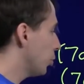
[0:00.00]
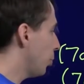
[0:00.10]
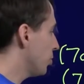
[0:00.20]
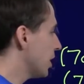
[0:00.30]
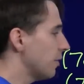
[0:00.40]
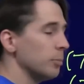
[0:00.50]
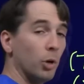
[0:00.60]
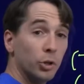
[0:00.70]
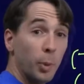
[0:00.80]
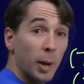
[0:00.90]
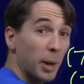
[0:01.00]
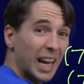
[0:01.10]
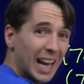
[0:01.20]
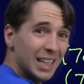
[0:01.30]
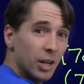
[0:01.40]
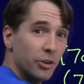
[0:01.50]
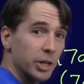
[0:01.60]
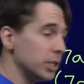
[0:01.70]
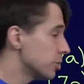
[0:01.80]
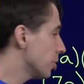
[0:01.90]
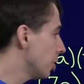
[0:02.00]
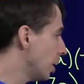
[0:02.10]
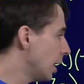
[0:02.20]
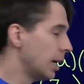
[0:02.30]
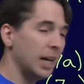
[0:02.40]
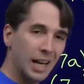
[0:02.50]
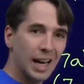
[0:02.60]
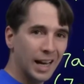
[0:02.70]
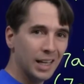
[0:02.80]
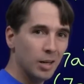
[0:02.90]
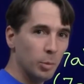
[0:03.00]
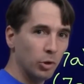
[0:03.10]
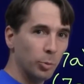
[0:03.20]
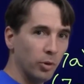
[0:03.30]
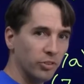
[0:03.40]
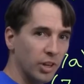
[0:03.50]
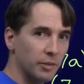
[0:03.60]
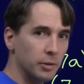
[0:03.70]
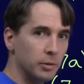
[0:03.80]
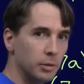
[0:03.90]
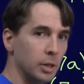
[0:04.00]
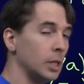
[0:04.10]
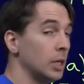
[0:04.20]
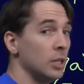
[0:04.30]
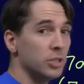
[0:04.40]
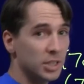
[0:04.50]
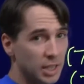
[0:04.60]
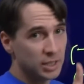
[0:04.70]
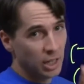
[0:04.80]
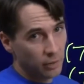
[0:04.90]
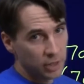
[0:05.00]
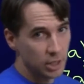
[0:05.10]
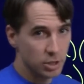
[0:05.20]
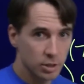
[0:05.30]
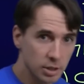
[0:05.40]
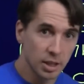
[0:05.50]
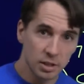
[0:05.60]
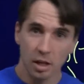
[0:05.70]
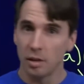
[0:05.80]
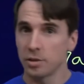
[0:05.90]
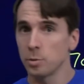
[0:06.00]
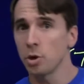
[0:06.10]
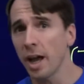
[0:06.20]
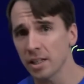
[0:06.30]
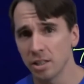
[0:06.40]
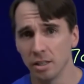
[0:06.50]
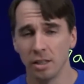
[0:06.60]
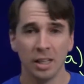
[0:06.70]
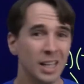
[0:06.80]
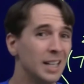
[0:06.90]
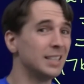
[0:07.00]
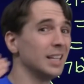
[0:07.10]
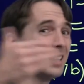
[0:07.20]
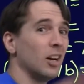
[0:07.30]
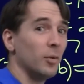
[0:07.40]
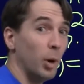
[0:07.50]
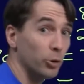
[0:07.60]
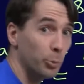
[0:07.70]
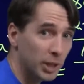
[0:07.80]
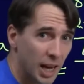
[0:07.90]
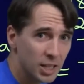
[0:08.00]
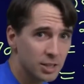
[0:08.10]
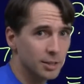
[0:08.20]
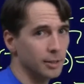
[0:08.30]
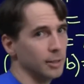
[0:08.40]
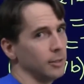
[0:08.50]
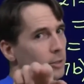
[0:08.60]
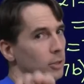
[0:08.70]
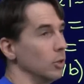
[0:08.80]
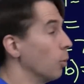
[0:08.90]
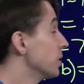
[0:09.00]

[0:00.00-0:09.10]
a multiple of 7, multiply it by any other integer, I get a multiple of 7. So that takes care of addition, takes care of subtraction, takes care of multiplication. You